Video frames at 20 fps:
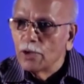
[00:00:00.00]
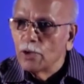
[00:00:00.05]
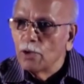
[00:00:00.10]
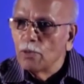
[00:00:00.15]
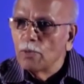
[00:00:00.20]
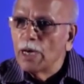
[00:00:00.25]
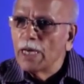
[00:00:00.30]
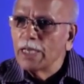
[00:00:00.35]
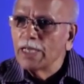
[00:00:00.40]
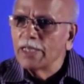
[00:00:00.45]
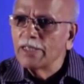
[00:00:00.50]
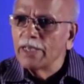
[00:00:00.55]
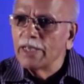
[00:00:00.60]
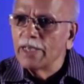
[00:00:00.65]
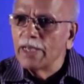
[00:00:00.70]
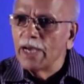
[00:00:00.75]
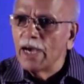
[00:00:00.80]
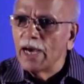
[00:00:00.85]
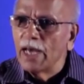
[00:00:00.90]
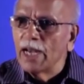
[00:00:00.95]
Kumar is
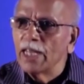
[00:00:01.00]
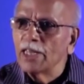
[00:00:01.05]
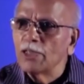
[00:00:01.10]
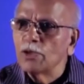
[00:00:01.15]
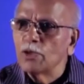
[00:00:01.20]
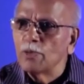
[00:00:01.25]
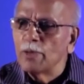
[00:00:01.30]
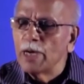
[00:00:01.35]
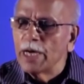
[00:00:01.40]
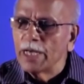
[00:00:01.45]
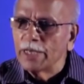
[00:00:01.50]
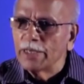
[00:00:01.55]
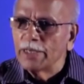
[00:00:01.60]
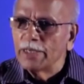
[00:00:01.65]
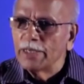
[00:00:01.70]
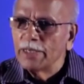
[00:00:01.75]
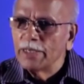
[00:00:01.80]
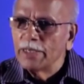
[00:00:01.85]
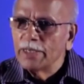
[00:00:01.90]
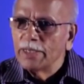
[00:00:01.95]
Anand
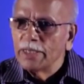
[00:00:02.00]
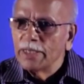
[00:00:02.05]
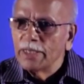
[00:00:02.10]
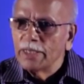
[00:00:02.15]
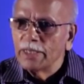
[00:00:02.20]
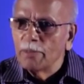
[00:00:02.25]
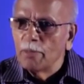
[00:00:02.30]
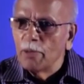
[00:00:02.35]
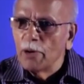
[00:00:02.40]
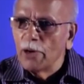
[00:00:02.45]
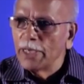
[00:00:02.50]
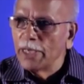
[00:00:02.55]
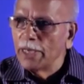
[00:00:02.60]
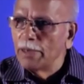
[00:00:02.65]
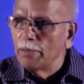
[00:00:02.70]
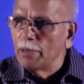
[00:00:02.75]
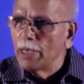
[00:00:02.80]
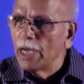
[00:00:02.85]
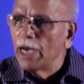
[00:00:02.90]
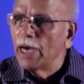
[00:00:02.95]
Kumar. He is a boy
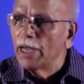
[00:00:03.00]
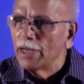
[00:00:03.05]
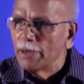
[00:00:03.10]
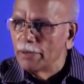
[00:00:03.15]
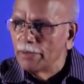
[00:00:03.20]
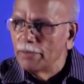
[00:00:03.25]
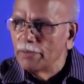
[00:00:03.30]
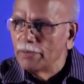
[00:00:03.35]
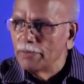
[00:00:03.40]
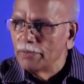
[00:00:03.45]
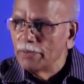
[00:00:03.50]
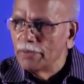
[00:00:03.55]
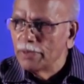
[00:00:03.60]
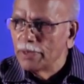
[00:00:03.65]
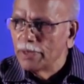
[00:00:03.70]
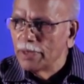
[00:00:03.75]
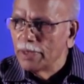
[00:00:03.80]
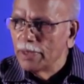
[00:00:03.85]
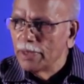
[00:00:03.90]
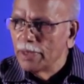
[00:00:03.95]
in Bihar.
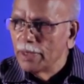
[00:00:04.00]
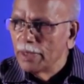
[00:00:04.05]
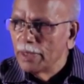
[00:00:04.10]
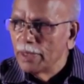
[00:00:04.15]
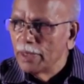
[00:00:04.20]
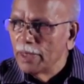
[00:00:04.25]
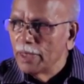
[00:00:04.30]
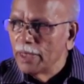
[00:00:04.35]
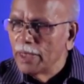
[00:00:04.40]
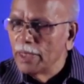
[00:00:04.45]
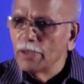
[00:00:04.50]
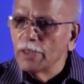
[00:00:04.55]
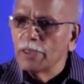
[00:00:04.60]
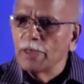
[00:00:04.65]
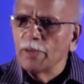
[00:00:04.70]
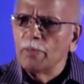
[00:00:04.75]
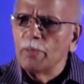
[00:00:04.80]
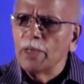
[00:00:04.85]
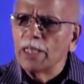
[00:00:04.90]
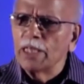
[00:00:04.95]
He was
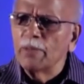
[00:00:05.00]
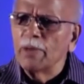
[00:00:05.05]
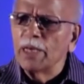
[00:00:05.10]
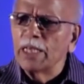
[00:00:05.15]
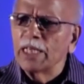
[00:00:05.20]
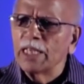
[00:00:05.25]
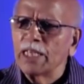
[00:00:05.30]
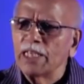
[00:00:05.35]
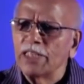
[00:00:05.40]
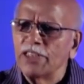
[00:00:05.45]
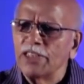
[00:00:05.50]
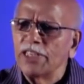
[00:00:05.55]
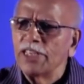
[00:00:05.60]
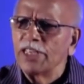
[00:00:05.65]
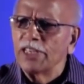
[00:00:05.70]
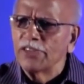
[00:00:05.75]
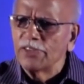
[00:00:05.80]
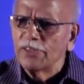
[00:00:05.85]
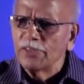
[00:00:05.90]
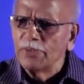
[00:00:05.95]
a mathematical
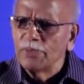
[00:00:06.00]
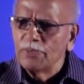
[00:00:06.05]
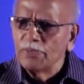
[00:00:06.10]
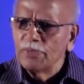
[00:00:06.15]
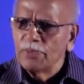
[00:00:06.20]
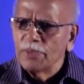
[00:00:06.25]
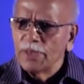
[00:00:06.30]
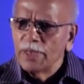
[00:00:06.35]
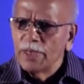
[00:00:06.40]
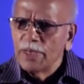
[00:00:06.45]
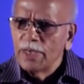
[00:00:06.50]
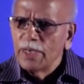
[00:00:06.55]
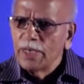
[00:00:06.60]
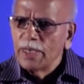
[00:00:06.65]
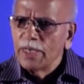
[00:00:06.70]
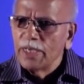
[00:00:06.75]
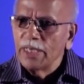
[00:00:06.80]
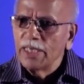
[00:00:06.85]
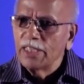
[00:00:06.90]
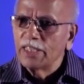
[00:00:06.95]
genius.
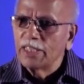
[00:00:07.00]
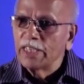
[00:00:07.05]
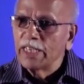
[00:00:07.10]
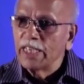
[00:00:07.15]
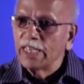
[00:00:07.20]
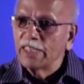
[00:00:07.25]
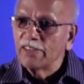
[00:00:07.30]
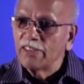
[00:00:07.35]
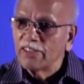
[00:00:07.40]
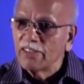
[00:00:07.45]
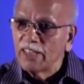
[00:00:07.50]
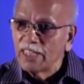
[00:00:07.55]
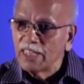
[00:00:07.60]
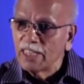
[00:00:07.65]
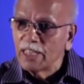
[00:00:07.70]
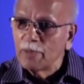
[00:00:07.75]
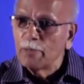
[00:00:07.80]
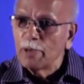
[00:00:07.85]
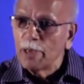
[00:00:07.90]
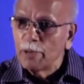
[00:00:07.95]
His
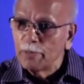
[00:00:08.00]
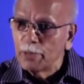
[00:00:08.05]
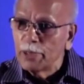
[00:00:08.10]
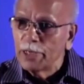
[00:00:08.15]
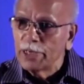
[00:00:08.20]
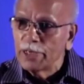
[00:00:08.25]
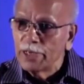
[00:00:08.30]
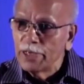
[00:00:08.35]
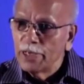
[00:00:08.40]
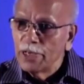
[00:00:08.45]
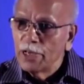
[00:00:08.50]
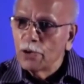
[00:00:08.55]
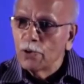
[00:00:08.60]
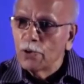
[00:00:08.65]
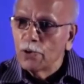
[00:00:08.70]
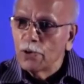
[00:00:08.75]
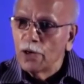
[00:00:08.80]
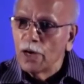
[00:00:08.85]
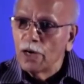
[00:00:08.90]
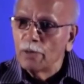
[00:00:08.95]
SSLC paper
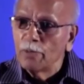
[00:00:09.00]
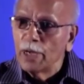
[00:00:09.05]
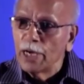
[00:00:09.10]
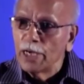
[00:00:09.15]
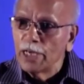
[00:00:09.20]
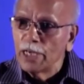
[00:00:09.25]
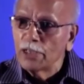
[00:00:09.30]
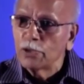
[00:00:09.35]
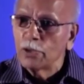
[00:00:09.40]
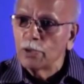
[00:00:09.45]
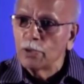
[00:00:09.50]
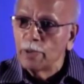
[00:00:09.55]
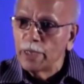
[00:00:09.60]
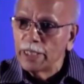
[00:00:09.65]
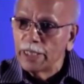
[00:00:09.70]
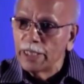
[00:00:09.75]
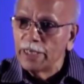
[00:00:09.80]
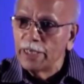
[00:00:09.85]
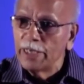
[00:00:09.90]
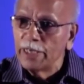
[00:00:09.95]
could not be understood
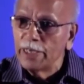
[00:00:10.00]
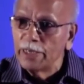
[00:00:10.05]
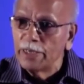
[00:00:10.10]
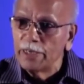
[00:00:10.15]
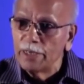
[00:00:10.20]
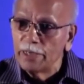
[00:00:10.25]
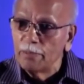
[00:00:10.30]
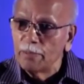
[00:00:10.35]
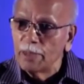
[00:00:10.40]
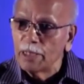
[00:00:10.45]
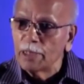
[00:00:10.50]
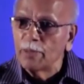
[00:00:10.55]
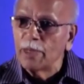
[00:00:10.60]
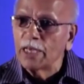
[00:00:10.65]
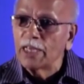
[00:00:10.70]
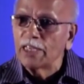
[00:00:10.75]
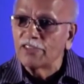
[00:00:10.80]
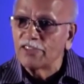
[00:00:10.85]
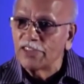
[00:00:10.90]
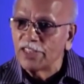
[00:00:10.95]
by the
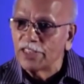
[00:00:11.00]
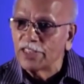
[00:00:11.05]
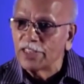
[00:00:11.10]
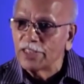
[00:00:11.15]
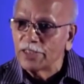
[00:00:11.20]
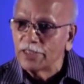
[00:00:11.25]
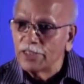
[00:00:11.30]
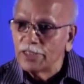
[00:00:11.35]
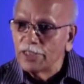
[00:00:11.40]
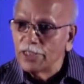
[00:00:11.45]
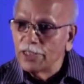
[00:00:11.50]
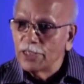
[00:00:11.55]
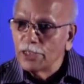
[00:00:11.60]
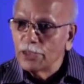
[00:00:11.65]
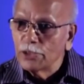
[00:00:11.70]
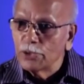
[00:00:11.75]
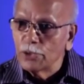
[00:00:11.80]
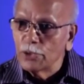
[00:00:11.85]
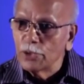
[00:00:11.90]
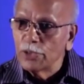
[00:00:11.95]
mathematics teacher.
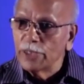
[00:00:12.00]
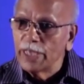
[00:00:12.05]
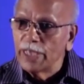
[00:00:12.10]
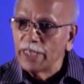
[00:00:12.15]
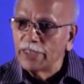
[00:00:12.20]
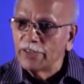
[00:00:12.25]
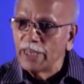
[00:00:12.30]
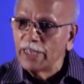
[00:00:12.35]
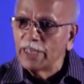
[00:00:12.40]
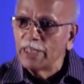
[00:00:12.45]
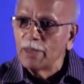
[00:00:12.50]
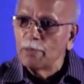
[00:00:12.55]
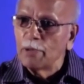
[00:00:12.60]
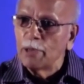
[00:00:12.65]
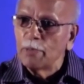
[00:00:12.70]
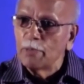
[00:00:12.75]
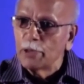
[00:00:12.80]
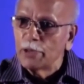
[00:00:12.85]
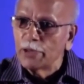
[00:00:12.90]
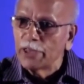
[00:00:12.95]
So they sent the
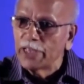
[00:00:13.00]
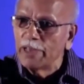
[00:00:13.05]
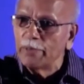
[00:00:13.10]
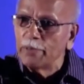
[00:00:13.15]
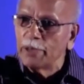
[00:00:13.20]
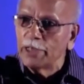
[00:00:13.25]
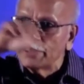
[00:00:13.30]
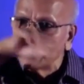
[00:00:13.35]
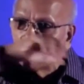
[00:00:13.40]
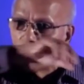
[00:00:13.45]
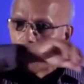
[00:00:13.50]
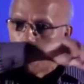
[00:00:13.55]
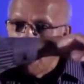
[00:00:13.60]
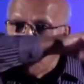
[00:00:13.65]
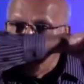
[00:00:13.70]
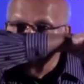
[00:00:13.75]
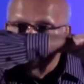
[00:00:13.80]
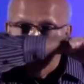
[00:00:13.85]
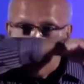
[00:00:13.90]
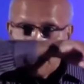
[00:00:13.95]
paper to Cambridge.
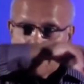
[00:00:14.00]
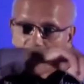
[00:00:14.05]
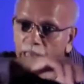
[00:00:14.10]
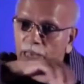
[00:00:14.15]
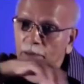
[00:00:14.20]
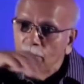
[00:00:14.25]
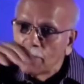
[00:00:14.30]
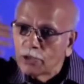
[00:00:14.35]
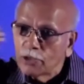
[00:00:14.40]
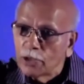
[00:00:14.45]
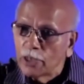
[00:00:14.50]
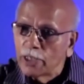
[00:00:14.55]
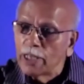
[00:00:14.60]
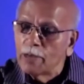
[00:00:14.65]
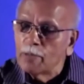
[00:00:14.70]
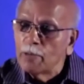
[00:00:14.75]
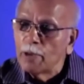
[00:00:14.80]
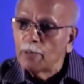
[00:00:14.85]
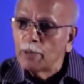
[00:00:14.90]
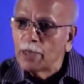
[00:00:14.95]
And Cambridge saw
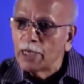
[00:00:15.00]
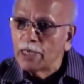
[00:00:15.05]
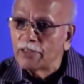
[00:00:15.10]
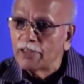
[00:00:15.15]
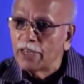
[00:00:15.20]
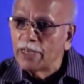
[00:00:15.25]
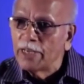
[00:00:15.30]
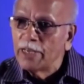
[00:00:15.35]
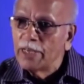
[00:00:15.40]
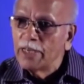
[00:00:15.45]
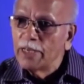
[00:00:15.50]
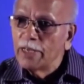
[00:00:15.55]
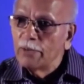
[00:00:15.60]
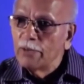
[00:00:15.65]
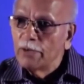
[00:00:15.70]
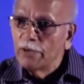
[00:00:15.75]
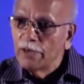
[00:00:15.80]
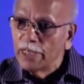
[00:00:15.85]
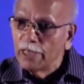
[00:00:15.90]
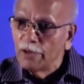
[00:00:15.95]
that paper and said,
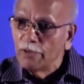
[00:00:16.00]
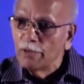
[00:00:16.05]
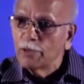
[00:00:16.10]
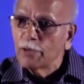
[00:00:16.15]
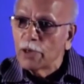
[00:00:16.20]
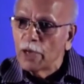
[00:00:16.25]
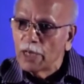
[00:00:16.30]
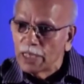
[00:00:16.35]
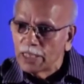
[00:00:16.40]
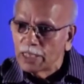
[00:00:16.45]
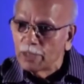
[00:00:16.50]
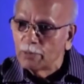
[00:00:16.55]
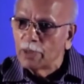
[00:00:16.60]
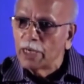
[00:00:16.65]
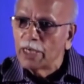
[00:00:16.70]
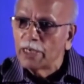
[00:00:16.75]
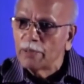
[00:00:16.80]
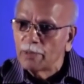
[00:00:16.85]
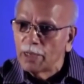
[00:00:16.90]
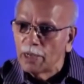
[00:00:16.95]
we will give him scholarship,
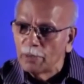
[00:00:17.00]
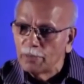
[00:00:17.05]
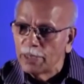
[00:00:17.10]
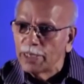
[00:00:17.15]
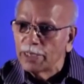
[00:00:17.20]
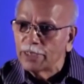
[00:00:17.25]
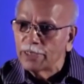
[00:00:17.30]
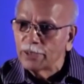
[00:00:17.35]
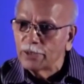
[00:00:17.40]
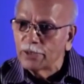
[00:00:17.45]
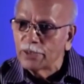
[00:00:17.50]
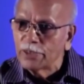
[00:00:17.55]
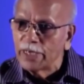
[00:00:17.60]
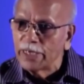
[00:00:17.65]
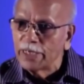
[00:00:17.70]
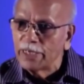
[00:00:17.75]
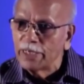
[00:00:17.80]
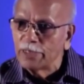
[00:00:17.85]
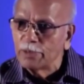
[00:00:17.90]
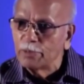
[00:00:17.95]
let him come here to
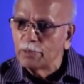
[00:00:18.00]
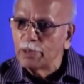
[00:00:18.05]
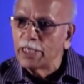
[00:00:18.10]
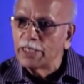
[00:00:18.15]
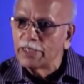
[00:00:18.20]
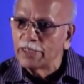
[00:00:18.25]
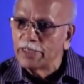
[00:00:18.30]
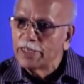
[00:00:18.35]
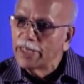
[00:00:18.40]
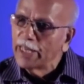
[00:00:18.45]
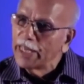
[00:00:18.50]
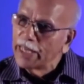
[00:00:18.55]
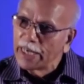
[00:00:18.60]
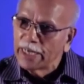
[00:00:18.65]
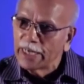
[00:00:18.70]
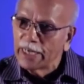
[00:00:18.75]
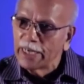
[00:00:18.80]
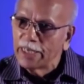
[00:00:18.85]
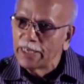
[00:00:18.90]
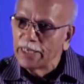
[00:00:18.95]
study his PhD
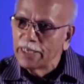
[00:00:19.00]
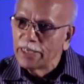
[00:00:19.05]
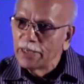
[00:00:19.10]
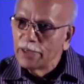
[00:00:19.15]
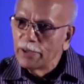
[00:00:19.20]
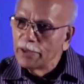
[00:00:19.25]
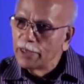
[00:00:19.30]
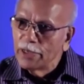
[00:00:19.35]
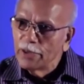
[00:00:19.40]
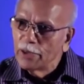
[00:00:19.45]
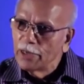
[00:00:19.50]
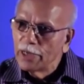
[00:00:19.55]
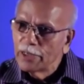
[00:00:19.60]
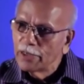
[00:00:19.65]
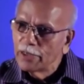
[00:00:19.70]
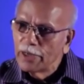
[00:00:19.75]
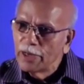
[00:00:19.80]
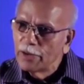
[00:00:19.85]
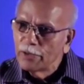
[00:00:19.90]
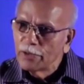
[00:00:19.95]
directly. He
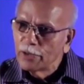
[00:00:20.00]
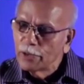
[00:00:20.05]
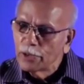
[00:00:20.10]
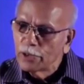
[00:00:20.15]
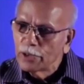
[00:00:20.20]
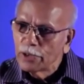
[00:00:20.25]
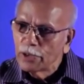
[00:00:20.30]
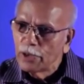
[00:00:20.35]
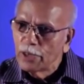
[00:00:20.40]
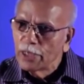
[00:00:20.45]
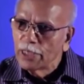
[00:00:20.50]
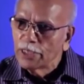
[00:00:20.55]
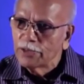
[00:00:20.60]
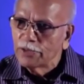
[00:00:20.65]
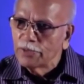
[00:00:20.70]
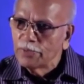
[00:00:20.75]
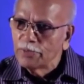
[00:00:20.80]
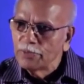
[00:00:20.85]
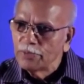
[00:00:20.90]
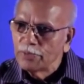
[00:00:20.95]
doesn't have to go to the college.